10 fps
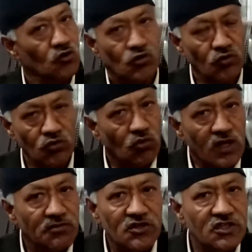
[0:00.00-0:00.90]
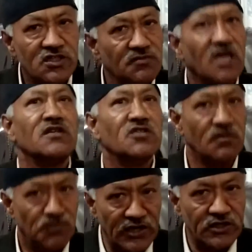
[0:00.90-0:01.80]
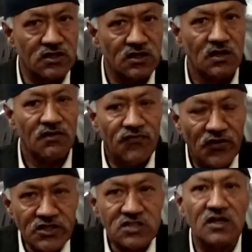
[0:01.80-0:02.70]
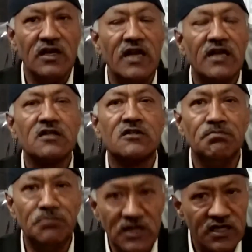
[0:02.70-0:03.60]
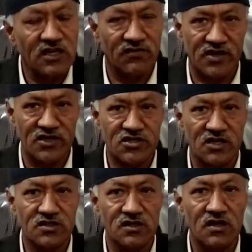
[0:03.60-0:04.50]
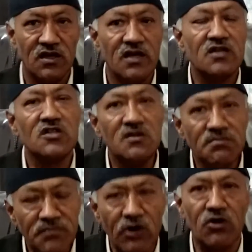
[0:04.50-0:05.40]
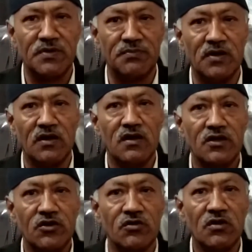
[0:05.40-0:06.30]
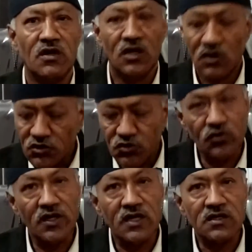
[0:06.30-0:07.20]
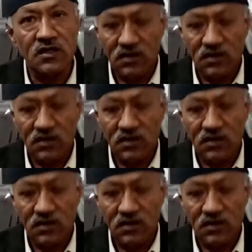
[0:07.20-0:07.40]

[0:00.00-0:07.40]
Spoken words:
through whatever system that is in place, first let us build an infrastructure. Let us empower people, so that,